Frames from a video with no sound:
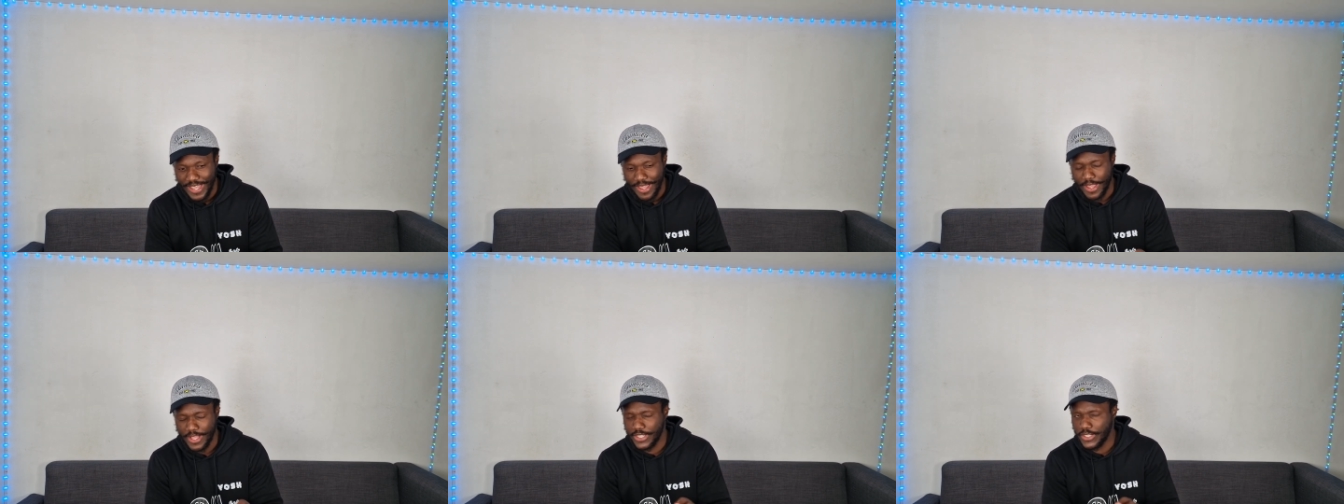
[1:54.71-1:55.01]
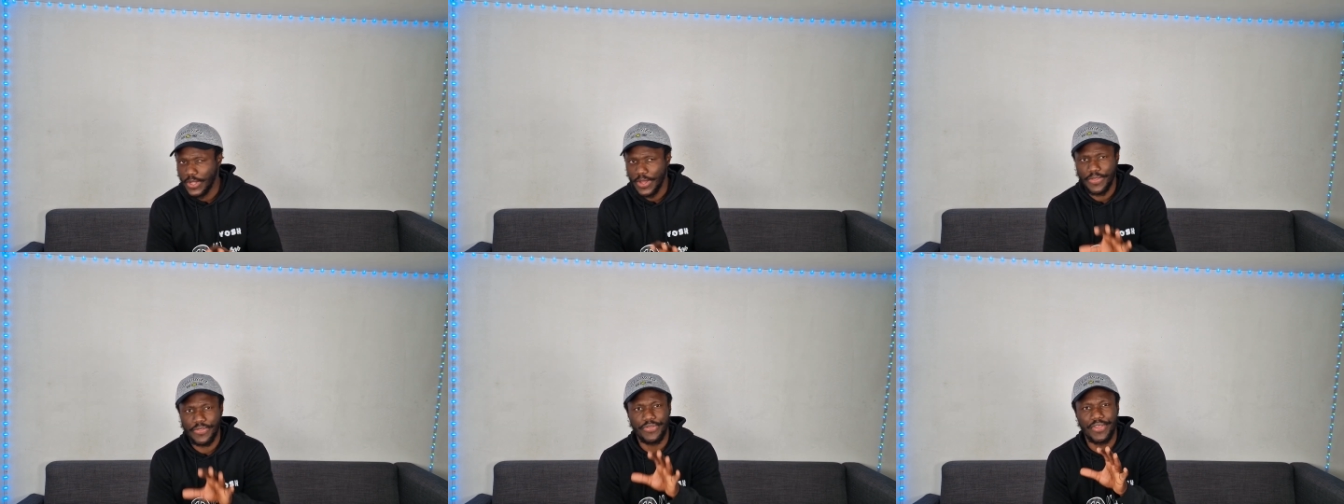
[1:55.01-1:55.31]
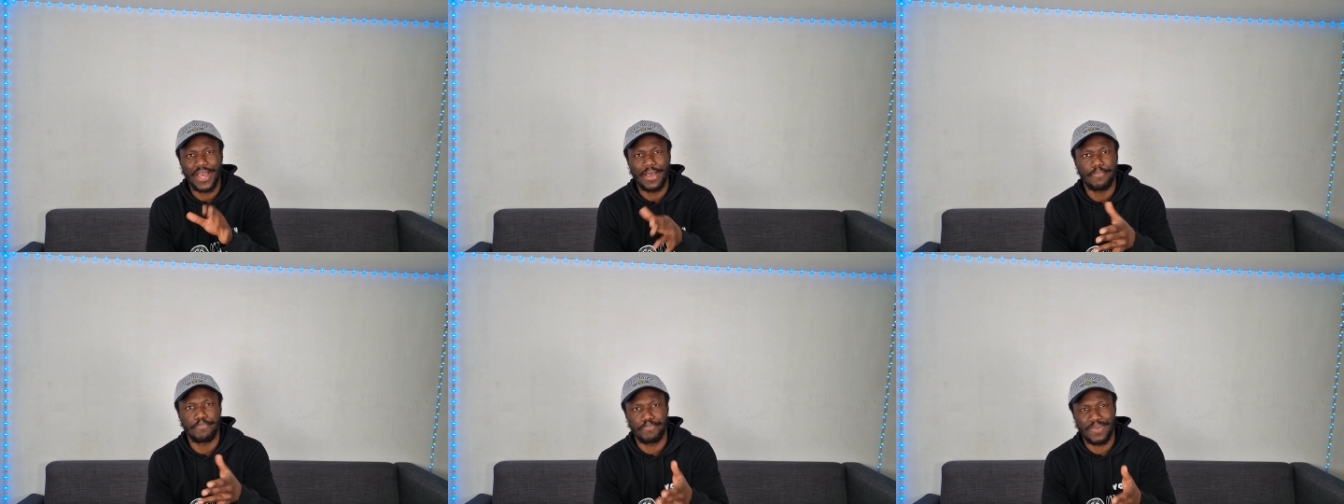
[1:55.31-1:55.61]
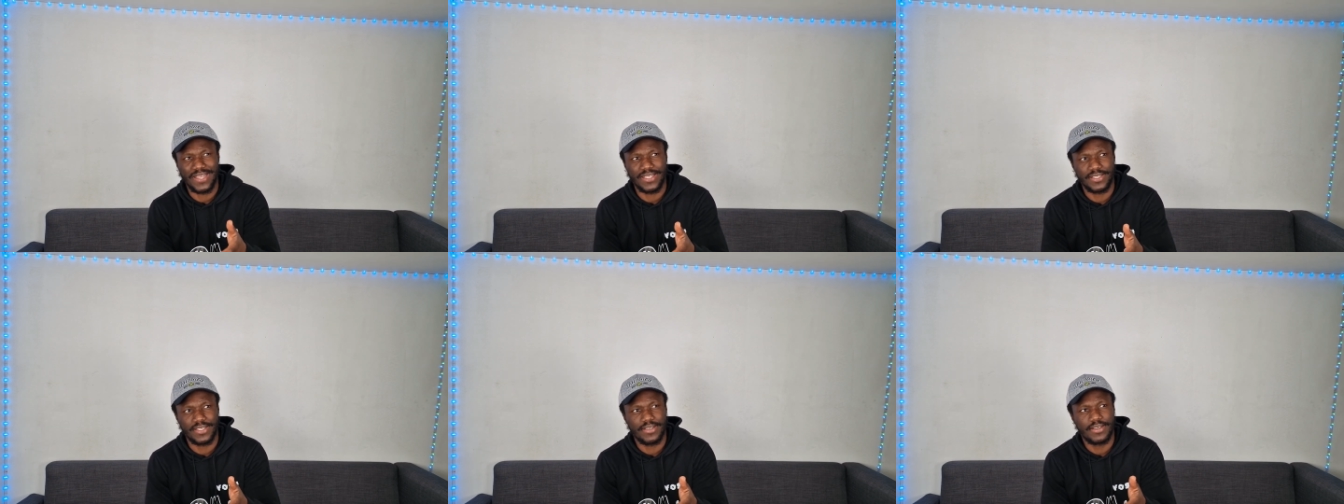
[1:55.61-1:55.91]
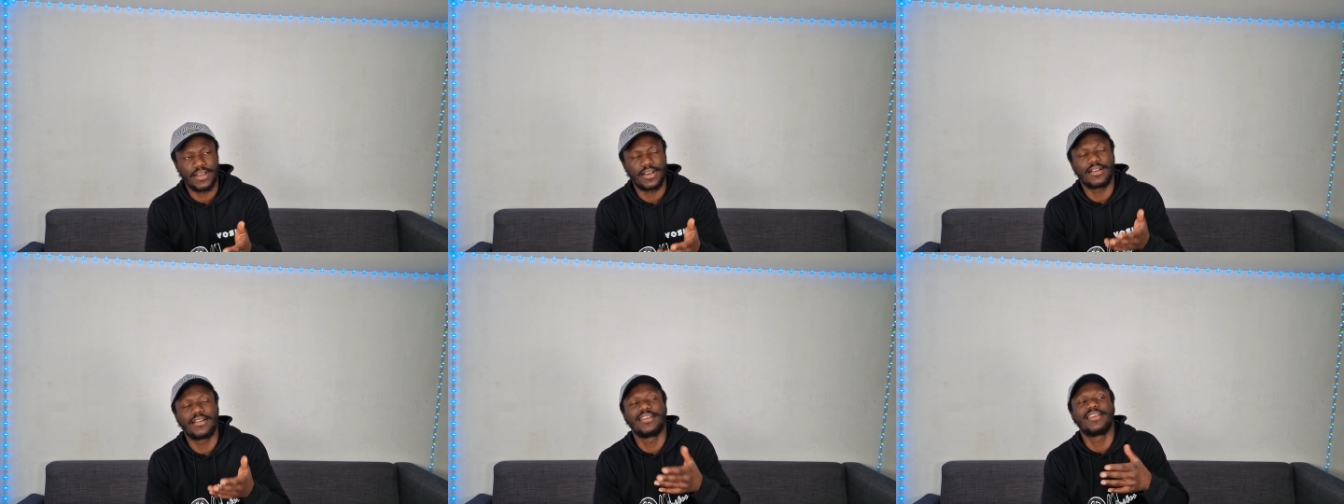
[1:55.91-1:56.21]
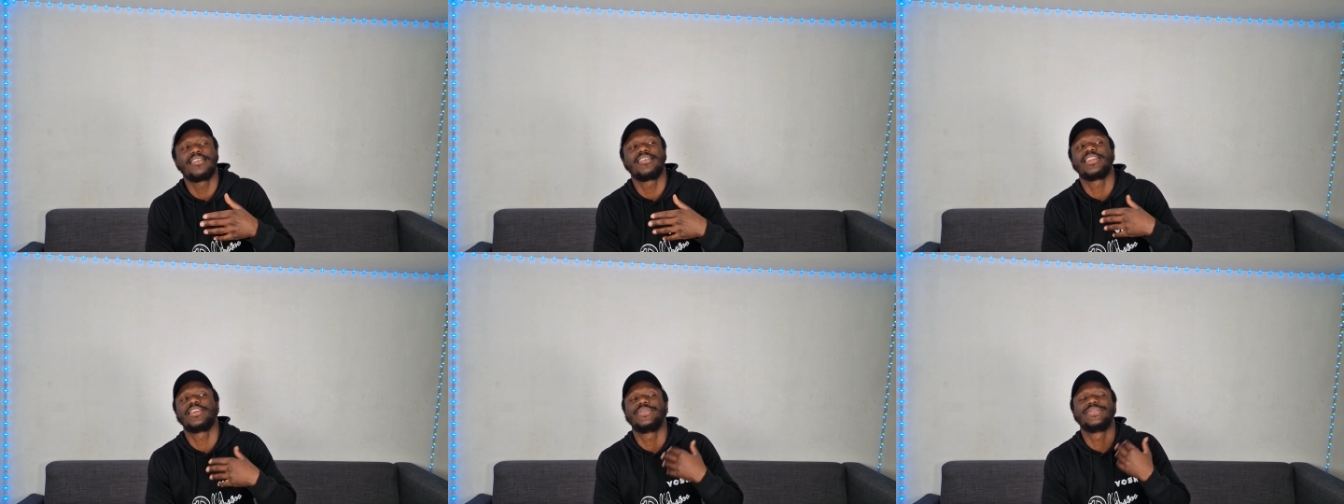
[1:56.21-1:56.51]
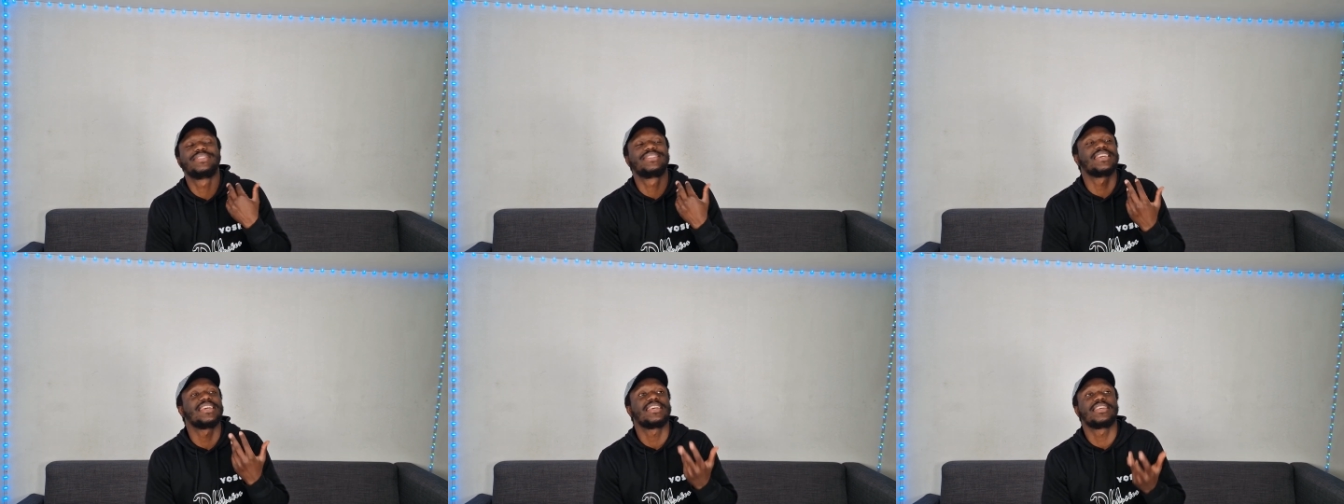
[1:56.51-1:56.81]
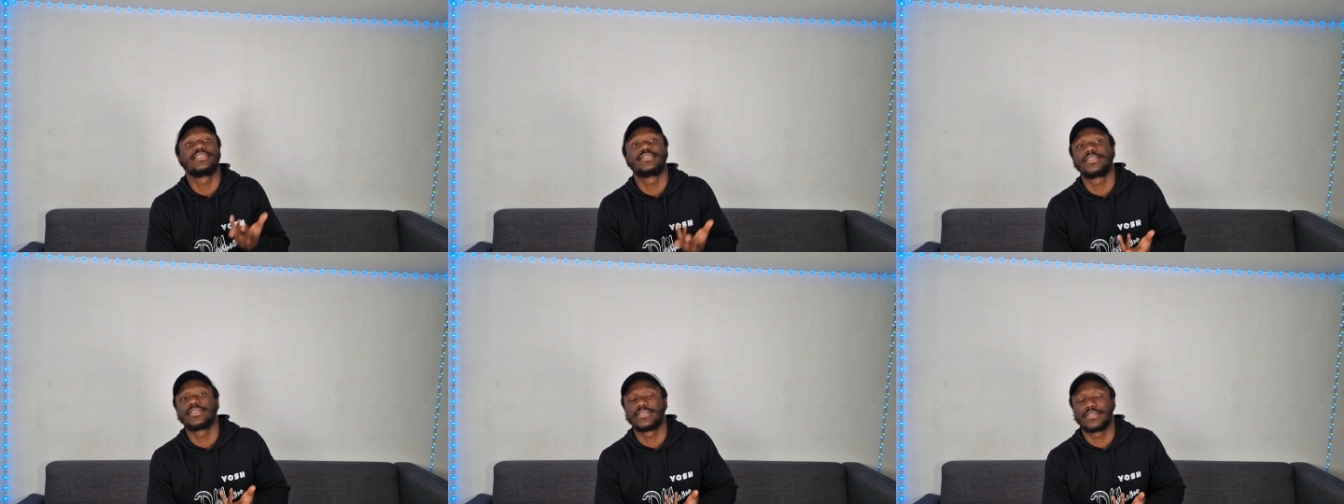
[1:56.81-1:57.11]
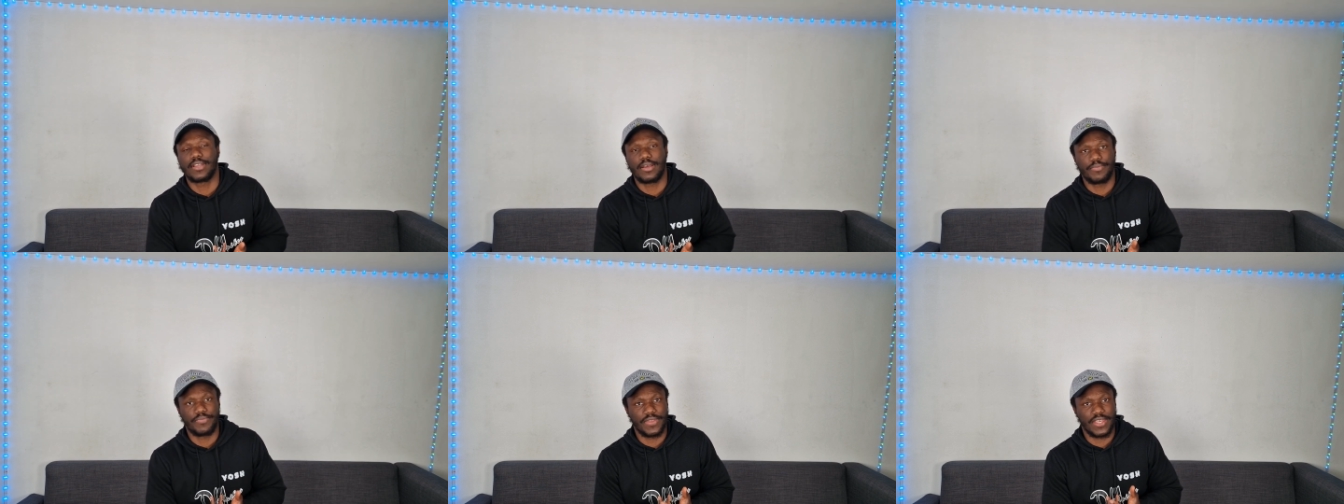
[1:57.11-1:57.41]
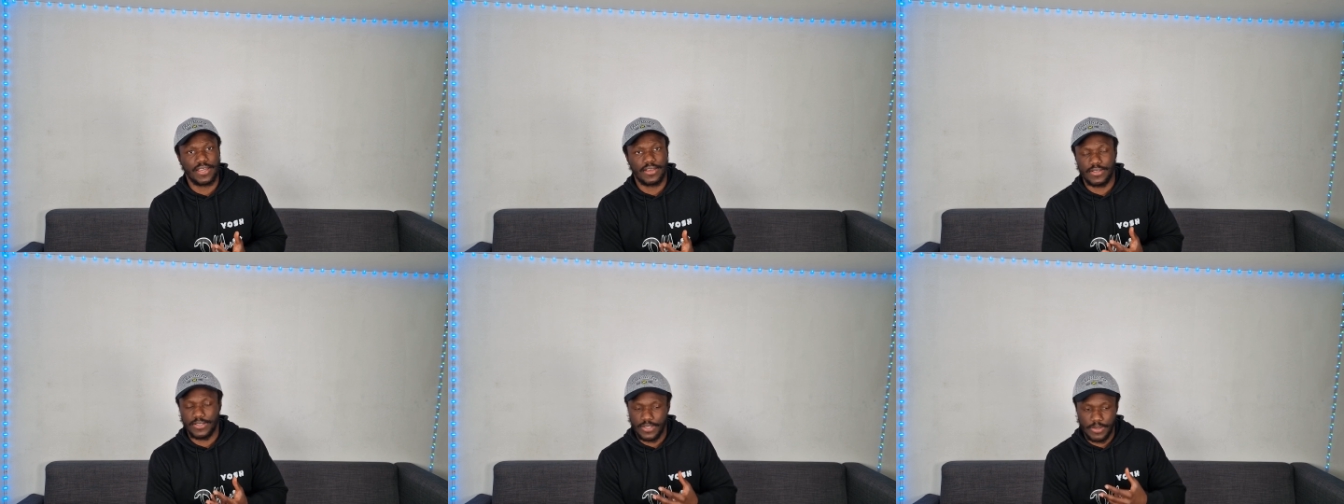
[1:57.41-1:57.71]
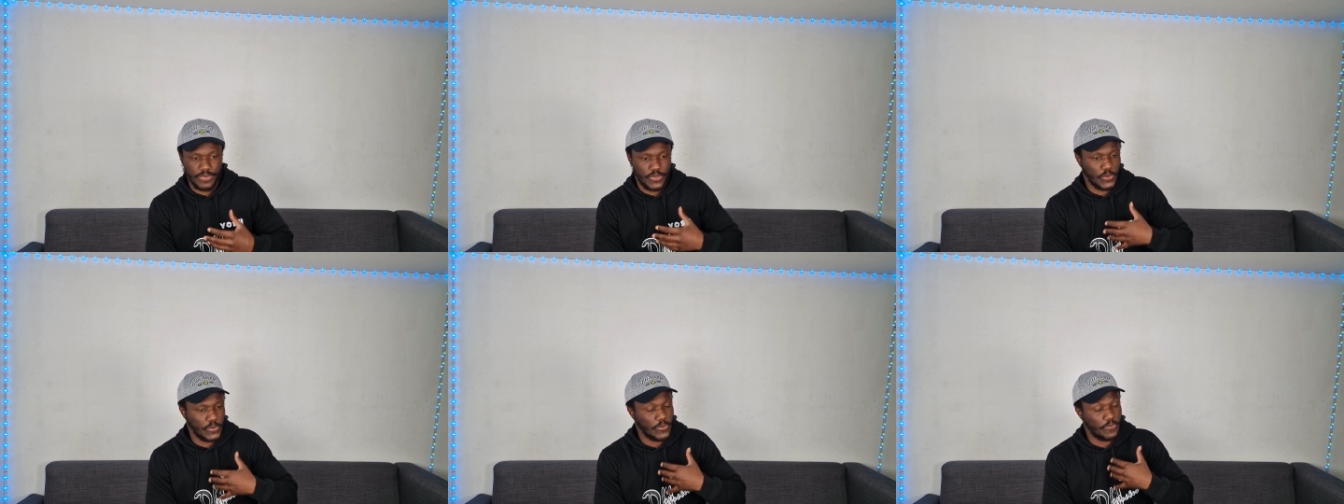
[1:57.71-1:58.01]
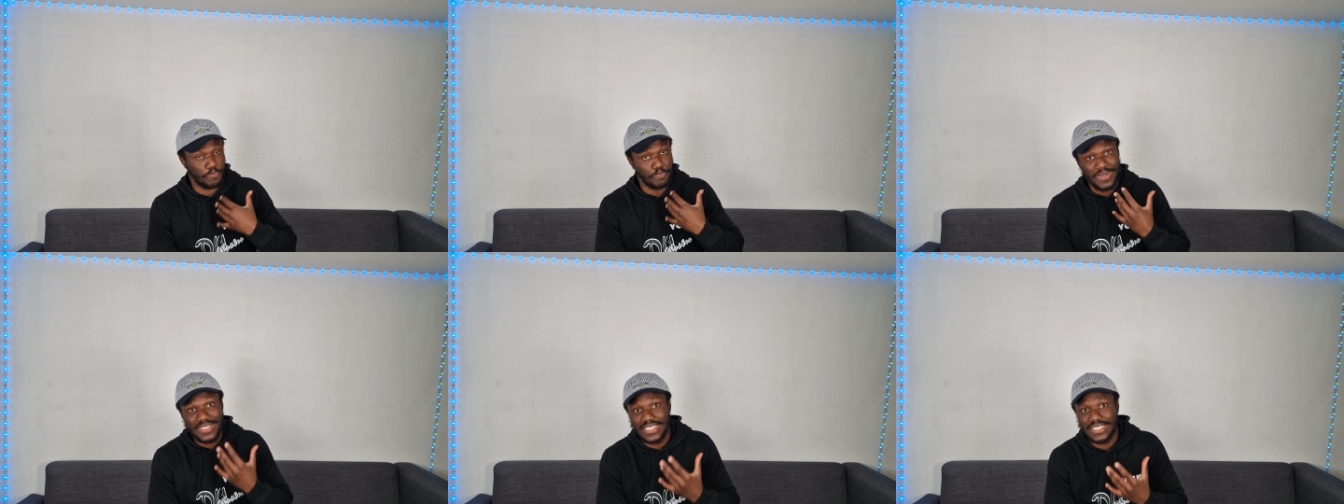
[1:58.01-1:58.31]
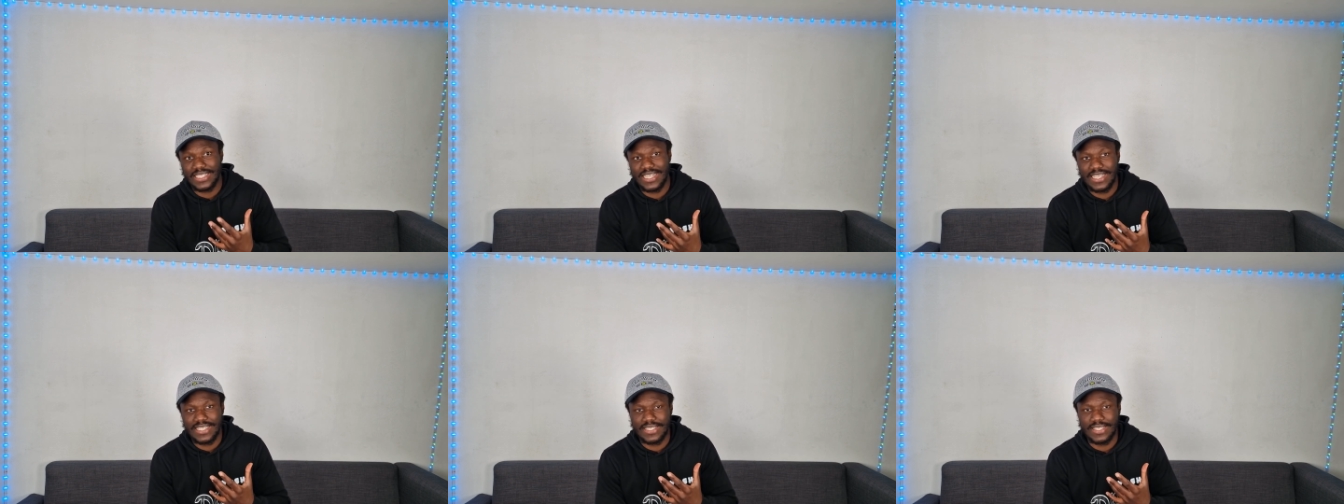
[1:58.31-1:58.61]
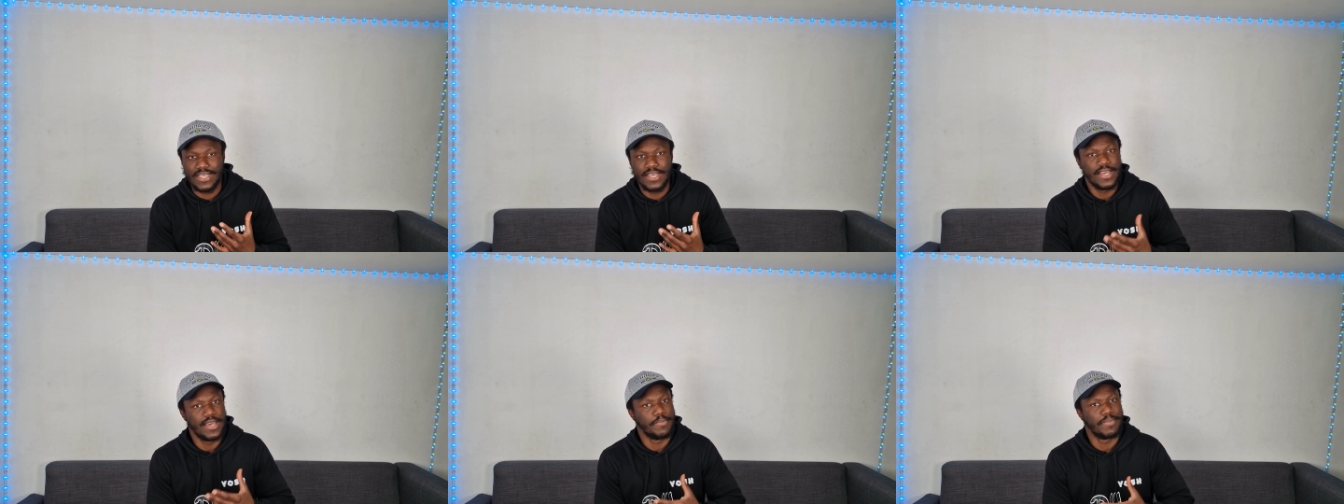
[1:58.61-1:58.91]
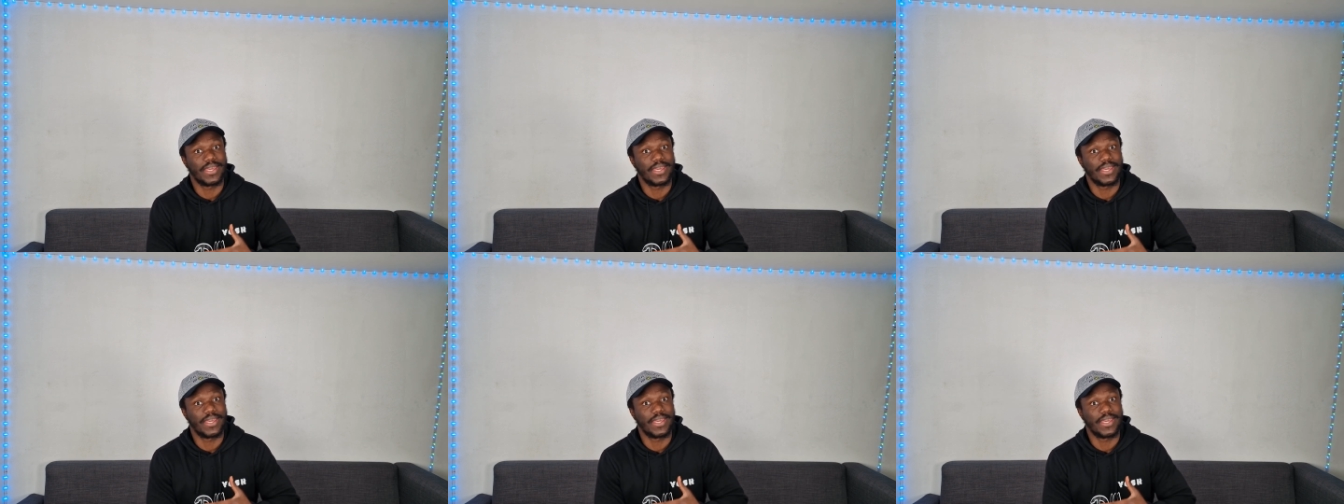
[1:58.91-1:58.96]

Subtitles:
It's not that bitter. Clearly you taste something, some sort of bitterness,